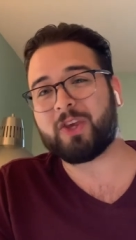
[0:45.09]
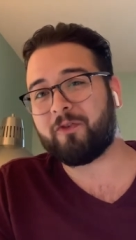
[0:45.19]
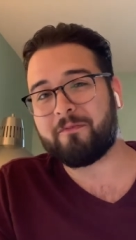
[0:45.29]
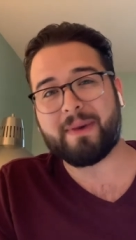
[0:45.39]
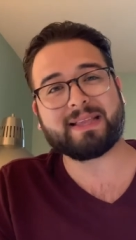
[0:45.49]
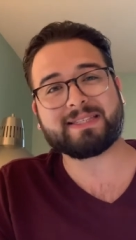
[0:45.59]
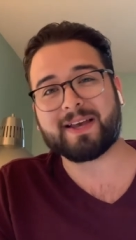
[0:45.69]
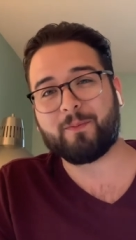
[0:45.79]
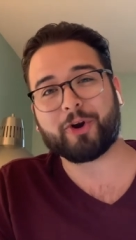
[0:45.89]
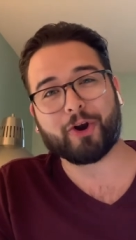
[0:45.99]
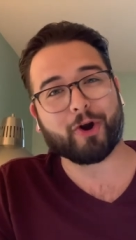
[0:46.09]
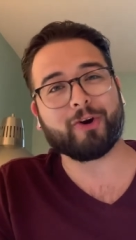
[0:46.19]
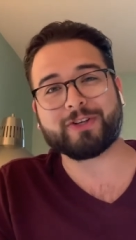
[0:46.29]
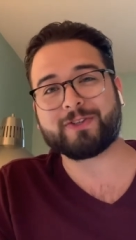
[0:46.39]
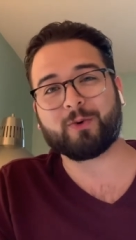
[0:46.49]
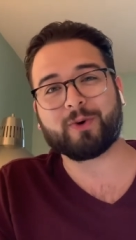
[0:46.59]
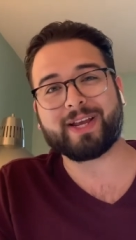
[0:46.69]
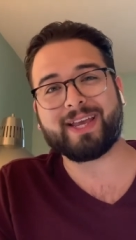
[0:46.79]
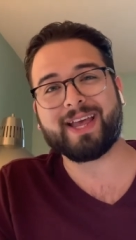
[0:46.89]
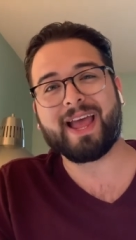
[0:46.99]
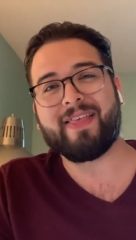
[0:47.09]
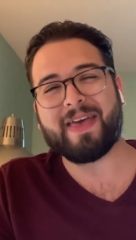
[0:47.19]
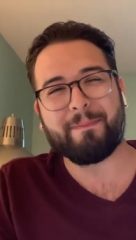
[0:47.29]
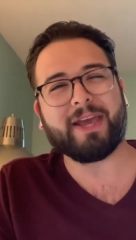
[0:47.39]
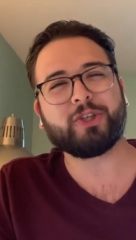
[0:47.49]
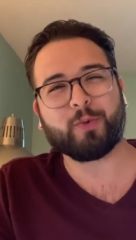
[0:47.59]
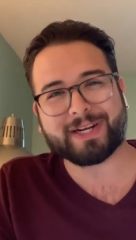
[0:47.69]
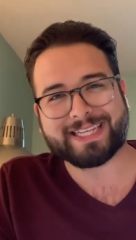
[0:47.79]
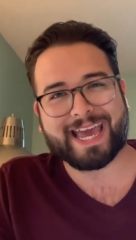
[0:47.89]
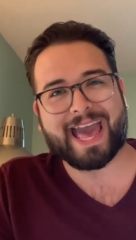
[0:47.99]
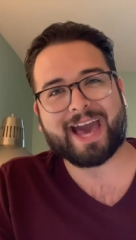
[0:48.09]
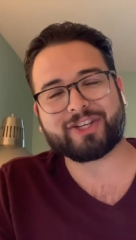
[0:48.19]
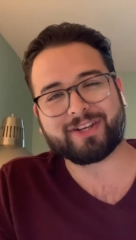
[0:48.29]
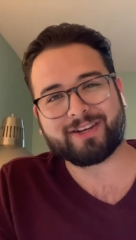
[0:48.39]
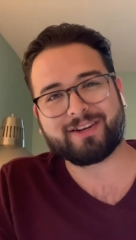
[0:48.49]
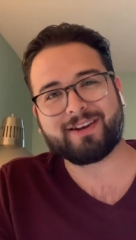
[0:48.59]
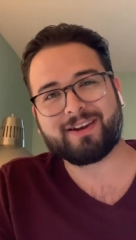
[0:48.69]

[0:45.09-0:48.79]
you've met someone or heard a story that made you want to take action.